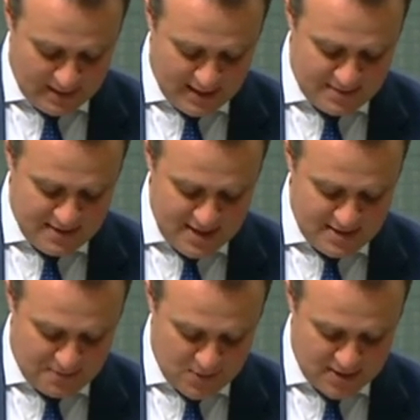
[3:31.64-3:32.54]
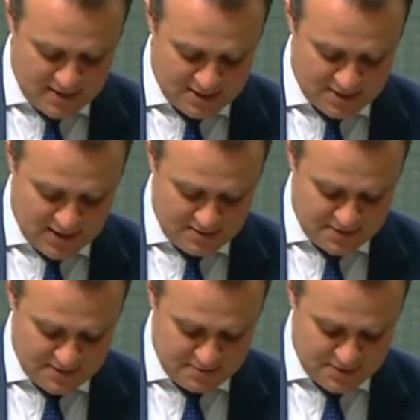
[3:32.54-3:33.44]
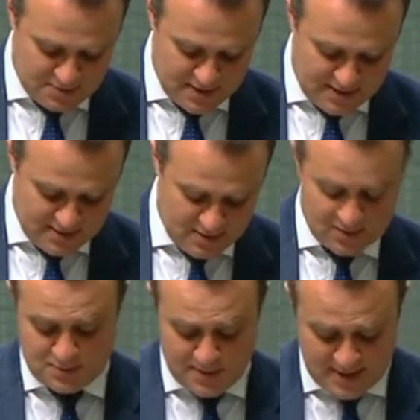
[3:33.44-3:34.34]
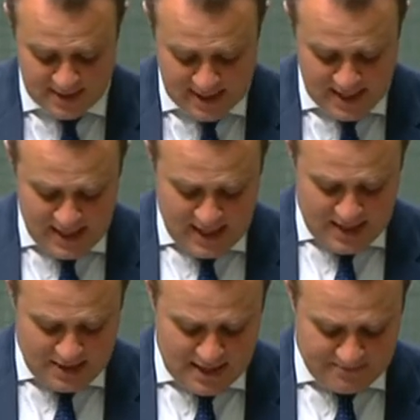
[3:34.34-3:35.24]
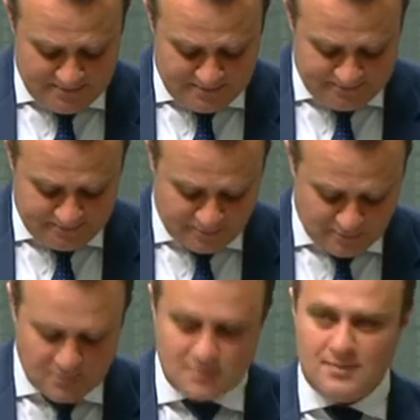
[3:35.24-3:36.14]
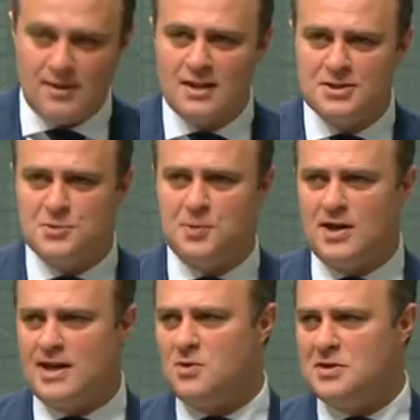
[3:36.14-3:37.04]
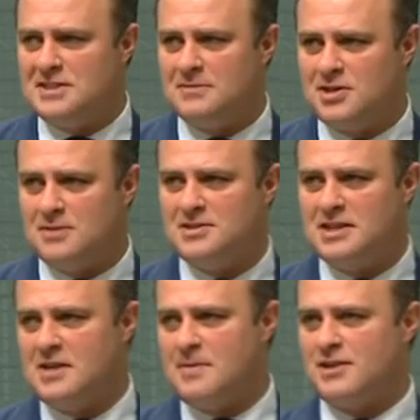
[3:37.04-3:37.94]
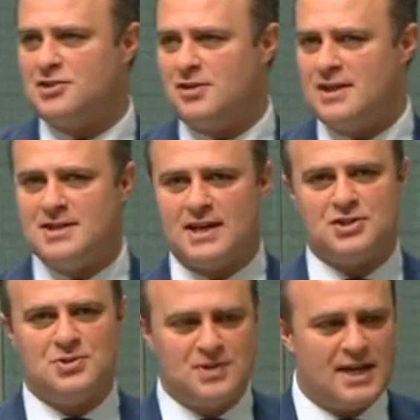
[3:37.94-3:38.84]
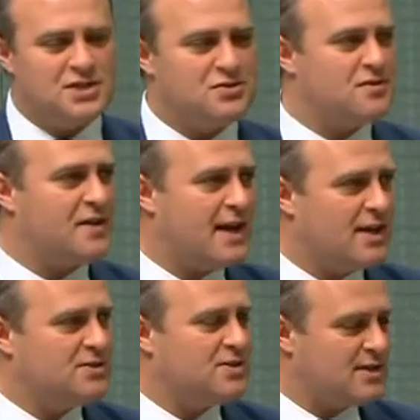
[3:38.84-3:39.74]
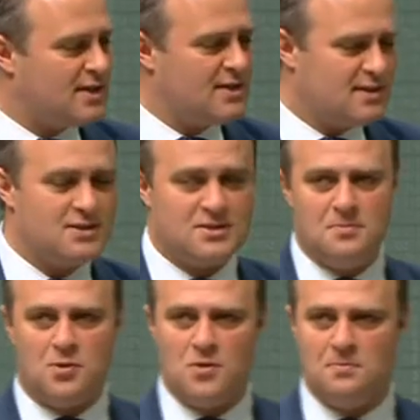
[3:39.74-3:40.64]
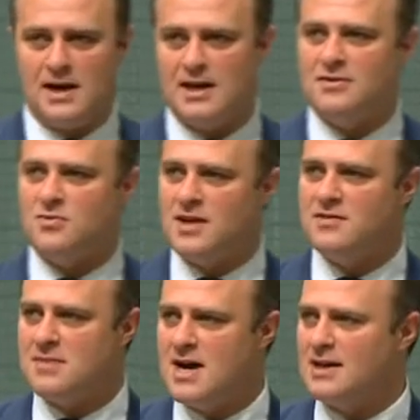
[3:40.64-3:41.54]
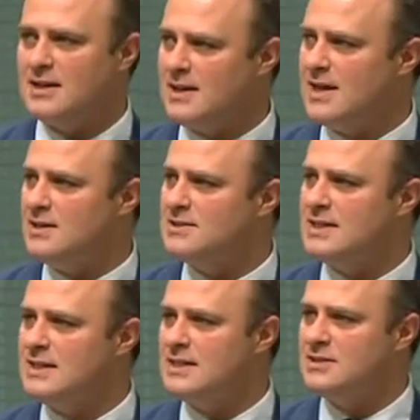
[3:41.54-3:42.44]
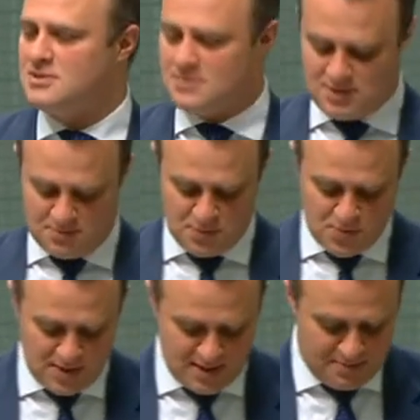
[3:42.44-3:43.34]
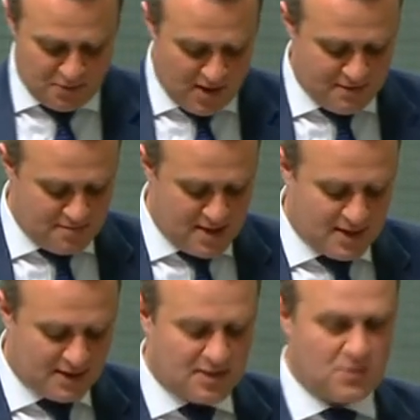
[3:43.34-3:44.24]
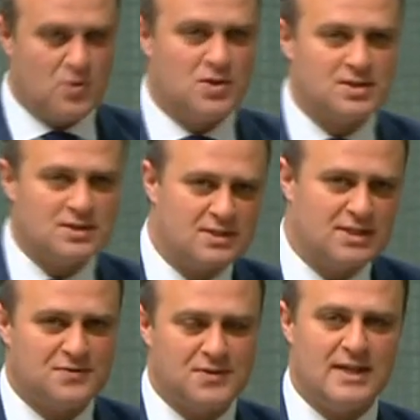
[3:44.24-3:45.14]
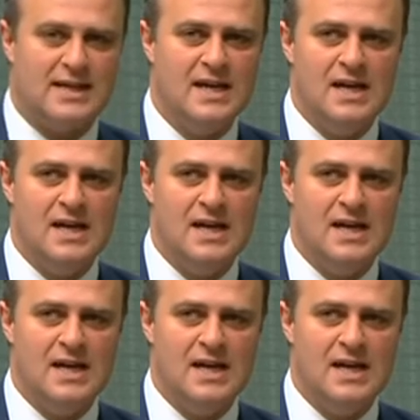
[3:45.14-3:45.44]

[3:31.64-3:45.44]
And I made the point at the time, Deputy Speaker, that despite how we sometimes think about the transactional nature of housing, and it's an important part of it, we have a market in housing, it needs to be supported, and a private market that works successfully